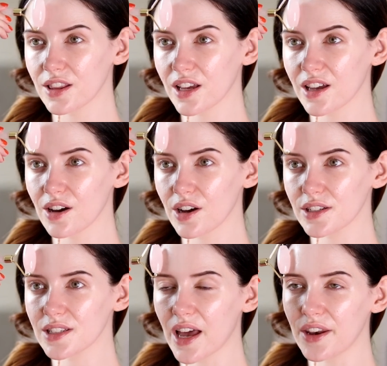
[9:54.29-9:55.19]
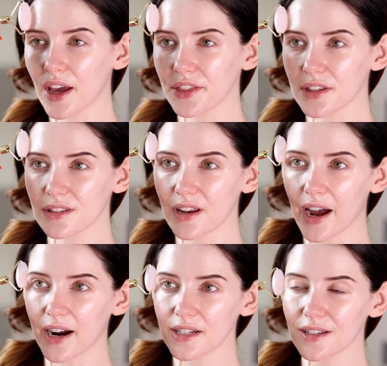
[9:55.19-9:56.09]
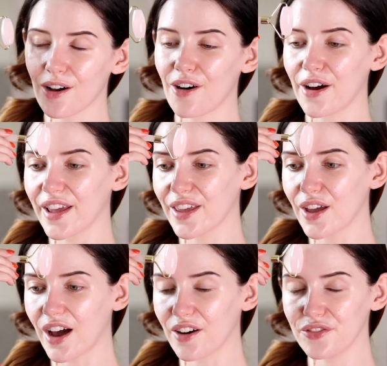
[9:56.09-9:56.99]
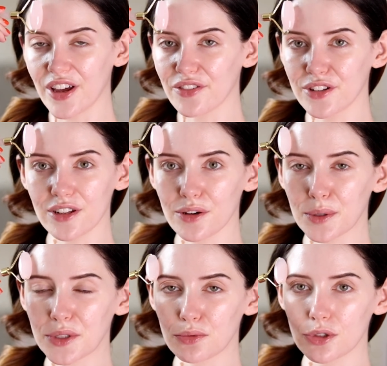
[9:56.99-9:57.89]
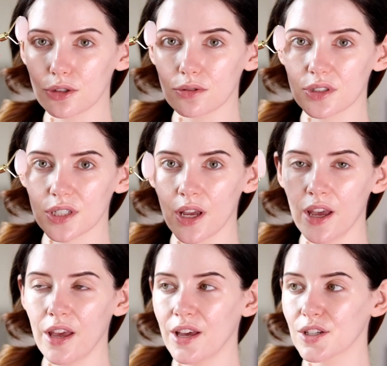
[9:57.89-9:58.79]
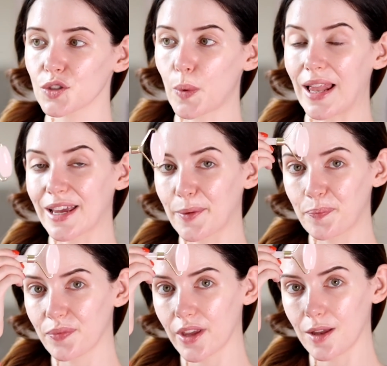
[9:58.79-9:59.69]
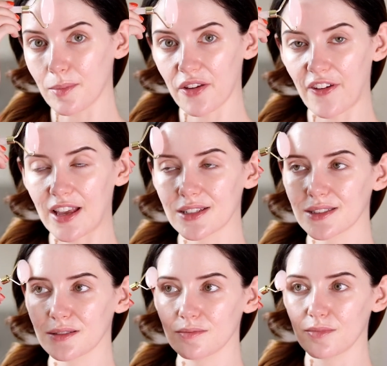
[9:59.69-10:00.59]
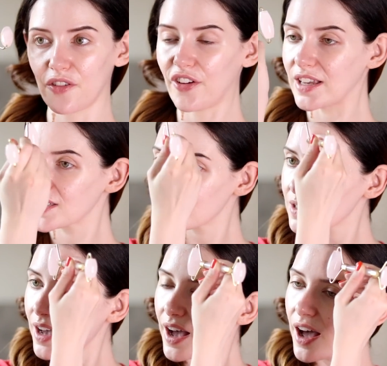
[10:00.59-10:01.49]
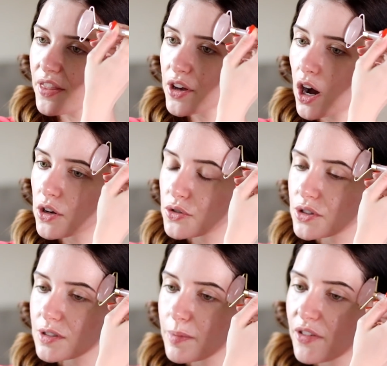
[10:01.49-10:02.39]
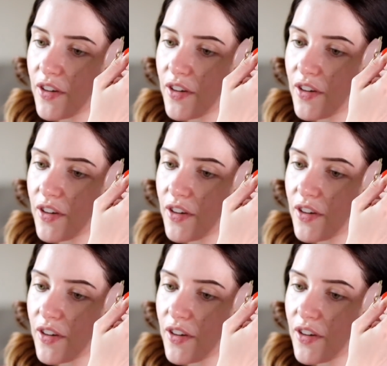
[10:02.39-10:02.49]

And like I said at the start, I have definitely noticed reduced swelling in my face and the contours of my